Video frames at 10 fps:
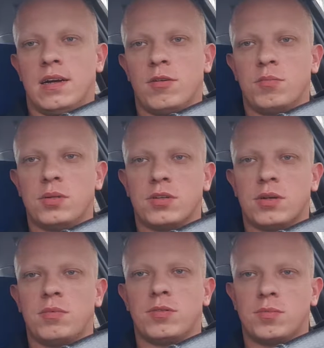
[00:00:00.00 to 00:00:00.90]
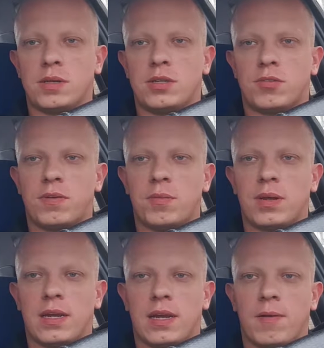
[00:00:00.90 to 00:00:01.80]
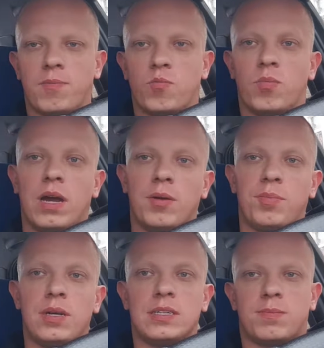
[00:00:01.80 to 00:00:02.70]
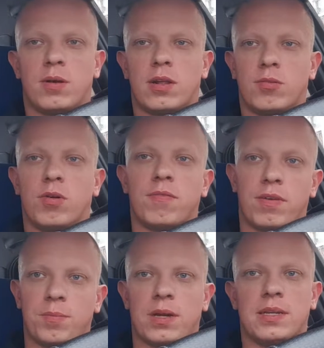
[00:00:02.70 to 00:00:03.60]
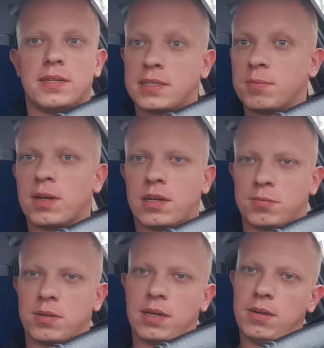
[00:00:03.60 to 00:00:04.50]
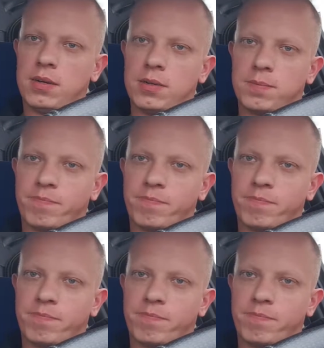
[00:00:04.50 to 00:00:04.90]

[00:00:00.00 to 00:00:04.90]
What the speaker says: You will be not able to meet your family, yeah? Maybe it's better to have family in the same country, yeah?